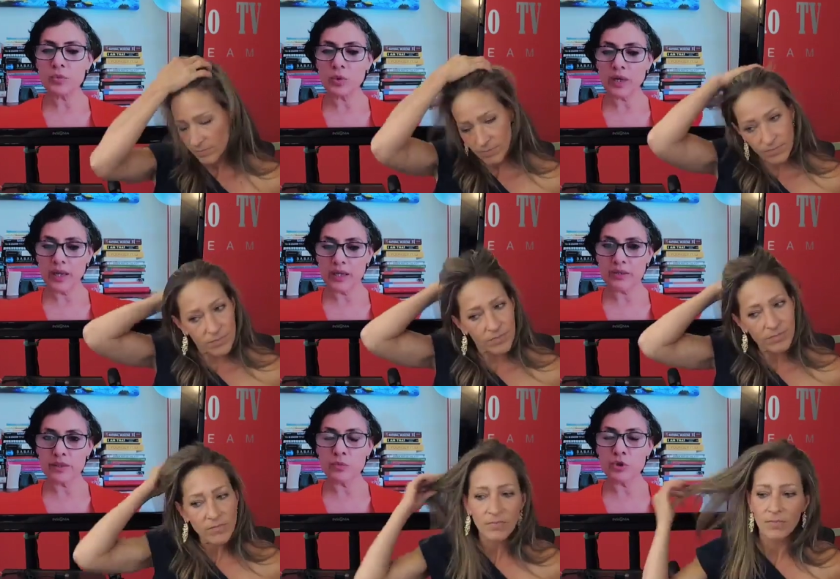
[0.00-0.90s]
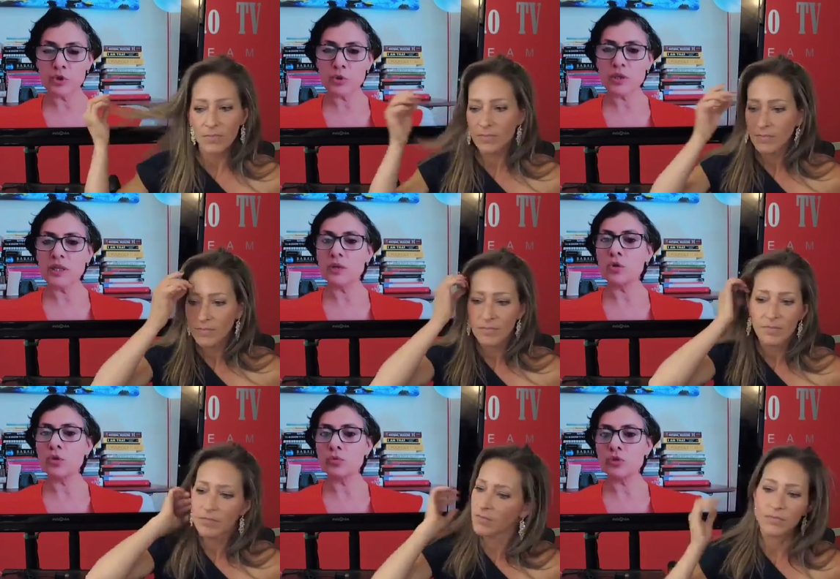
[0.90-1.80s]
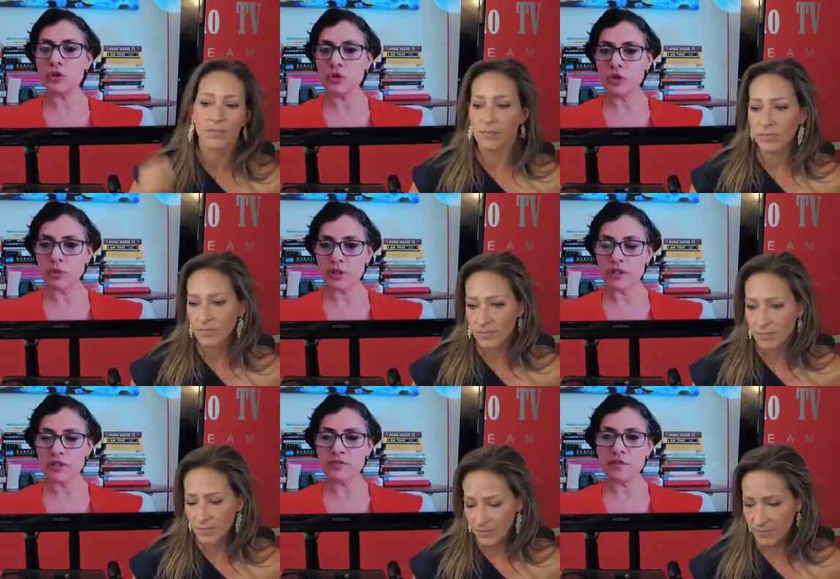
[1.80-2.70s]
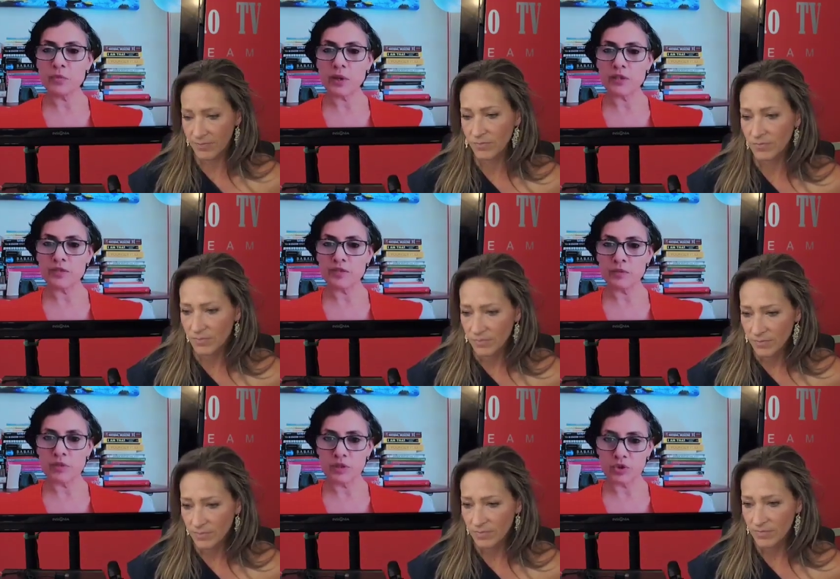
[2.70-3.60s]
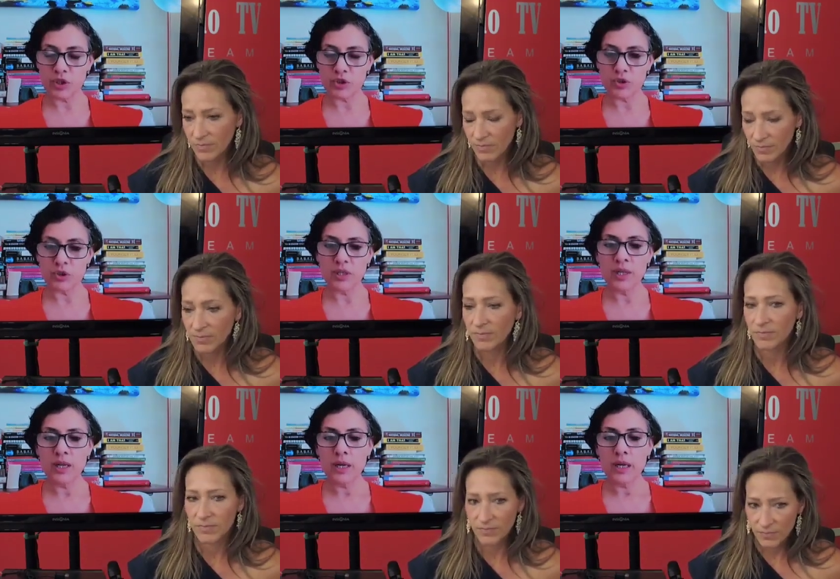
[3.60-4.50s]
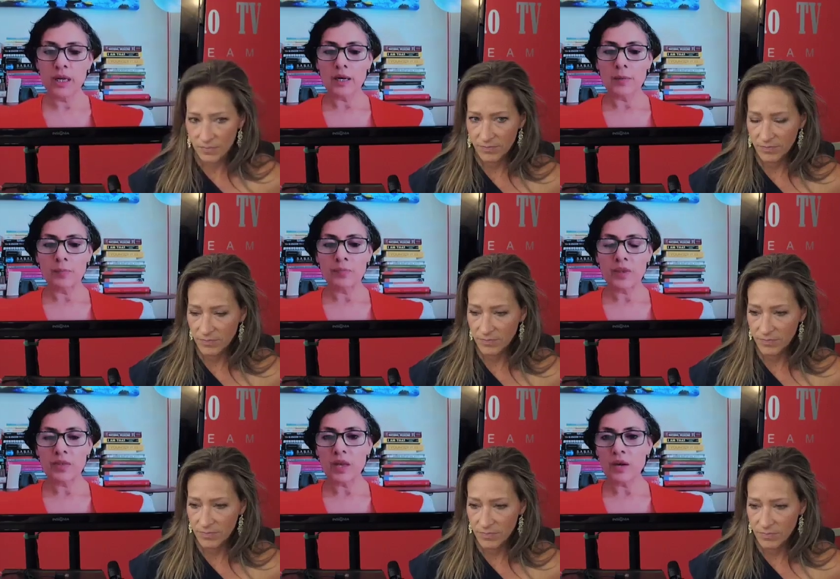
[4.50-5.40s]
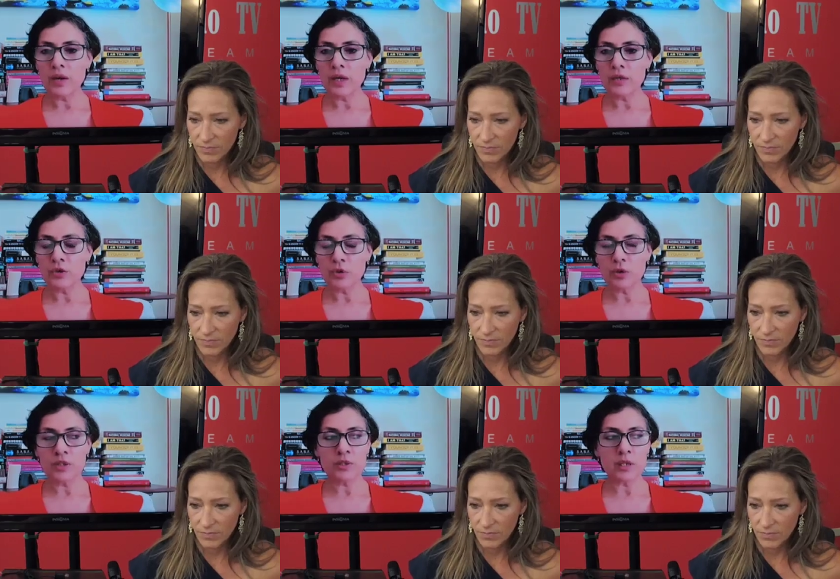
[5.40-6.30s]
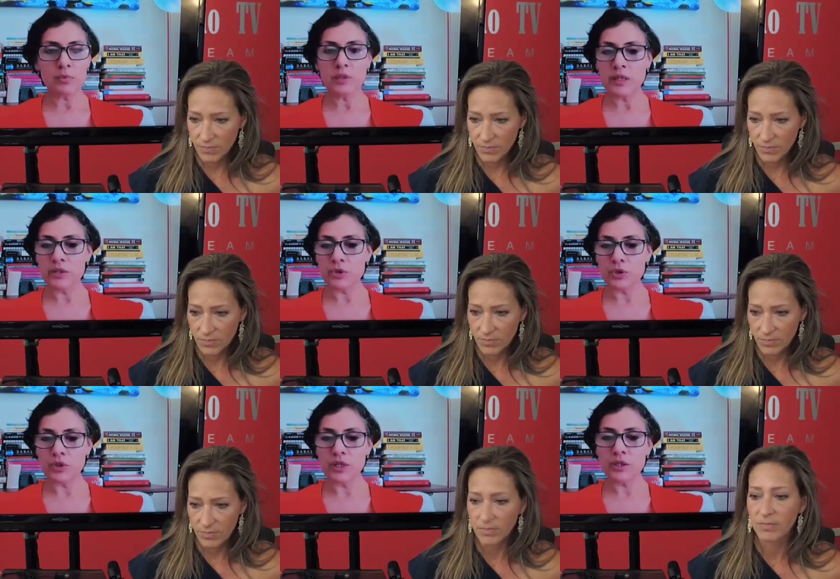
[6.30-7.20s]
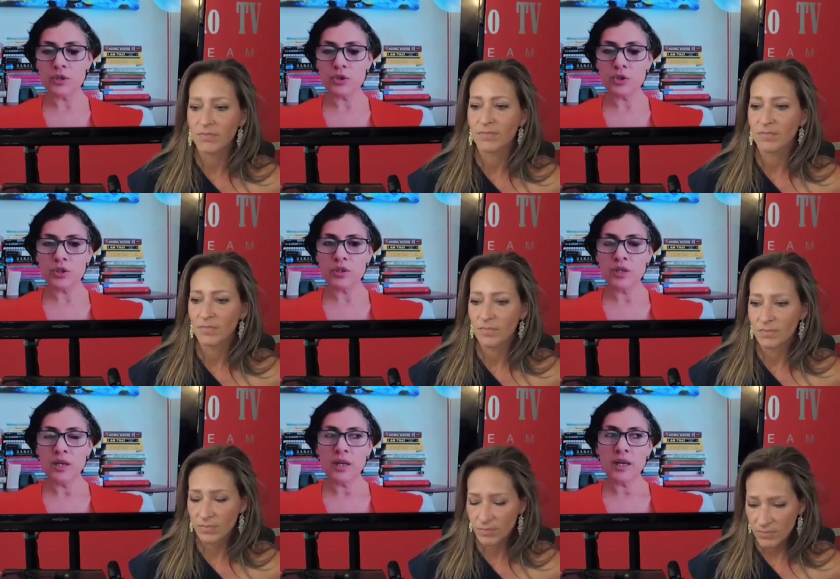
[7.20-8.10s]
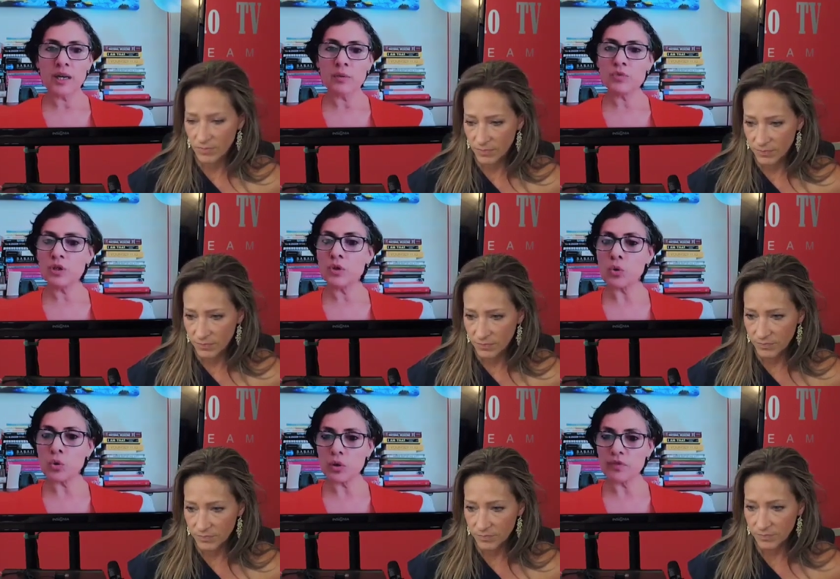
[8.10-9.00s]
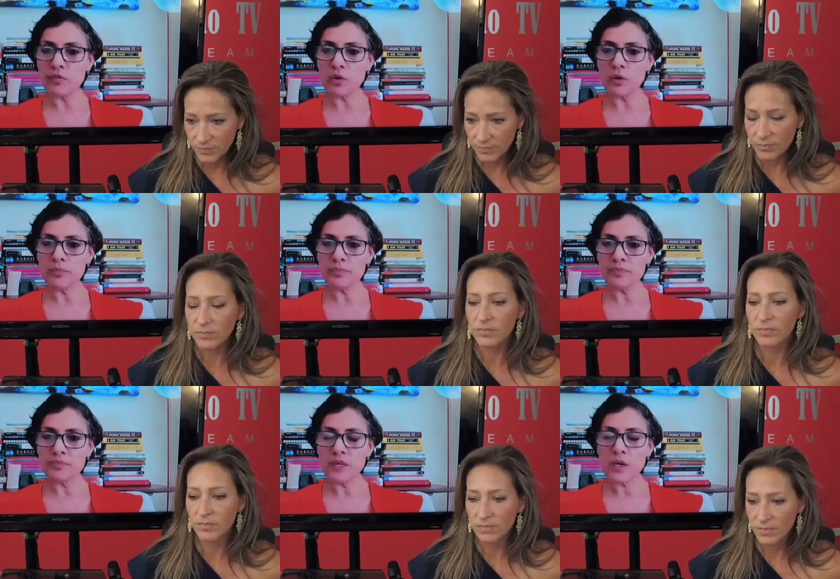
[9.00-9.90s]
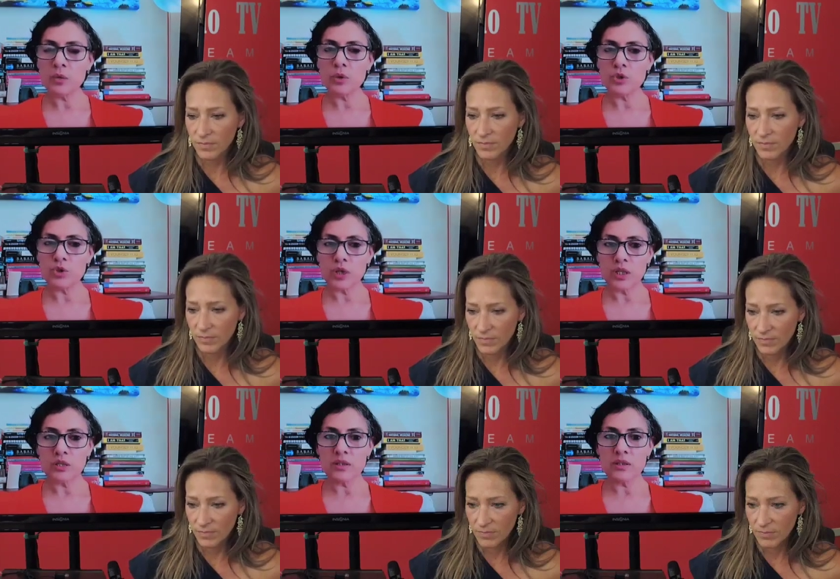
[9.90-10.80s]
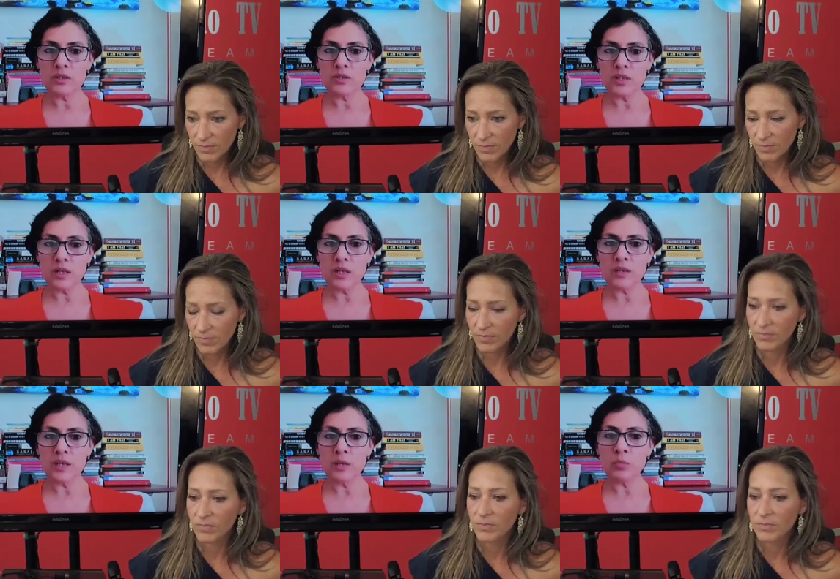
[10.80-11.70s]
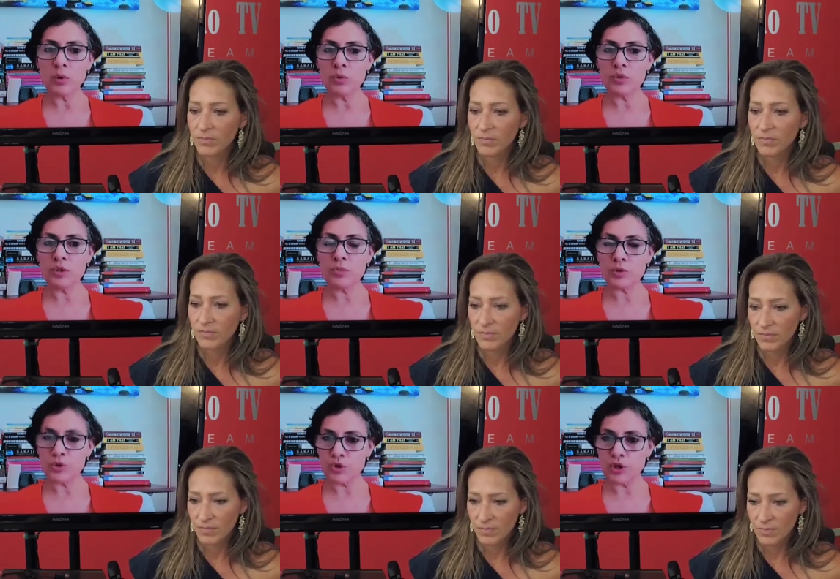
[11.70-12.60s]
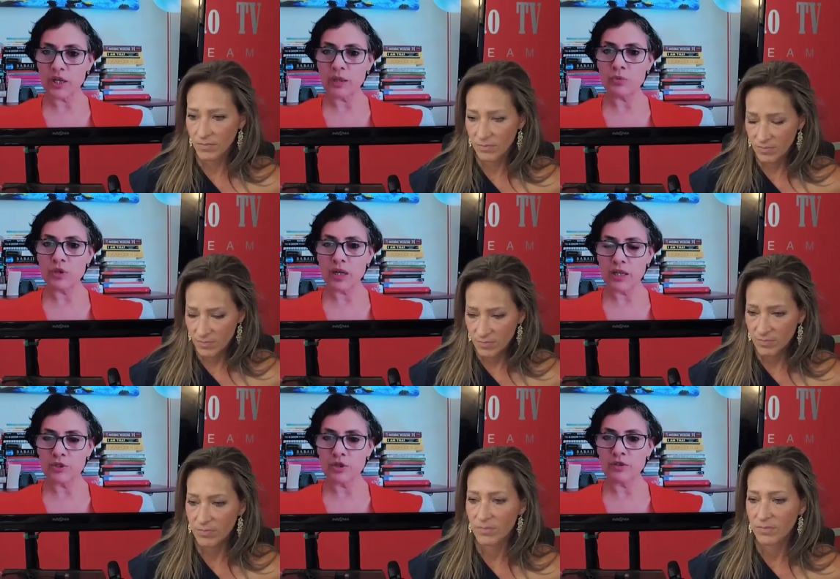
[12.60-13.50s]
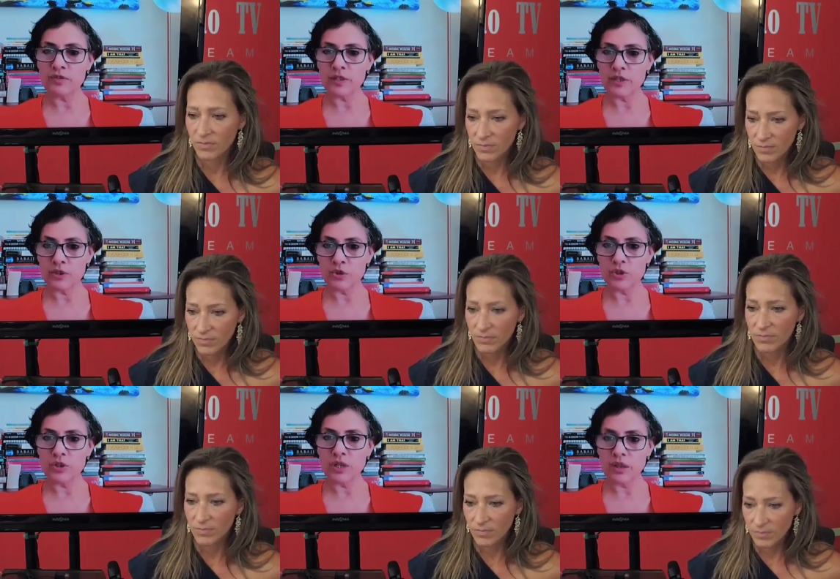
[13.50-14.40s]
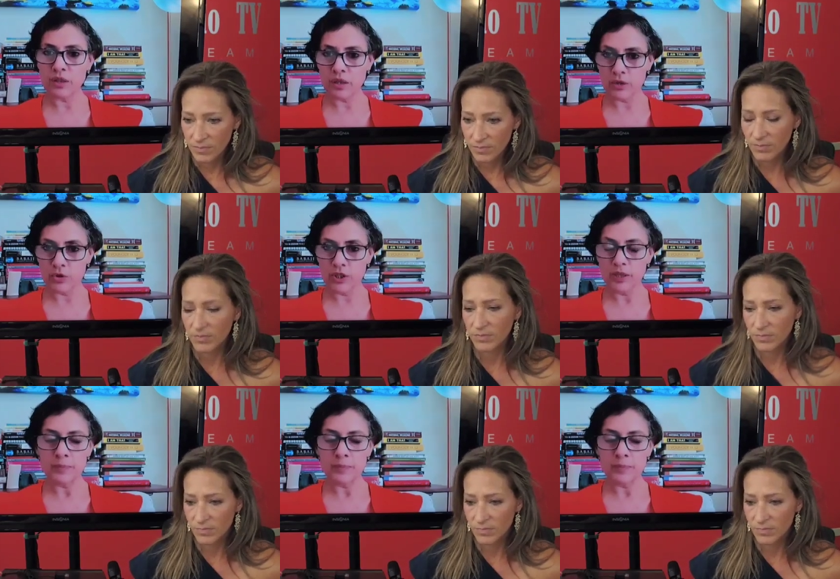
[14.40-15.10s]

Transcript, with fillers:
Speaker 1: ways in which you can get hormones into your body, different ways of administration. Um, there is so let's start with estrogen. Estrogen comes in oral form, which is still the most prescribed kind of estrogen in the country,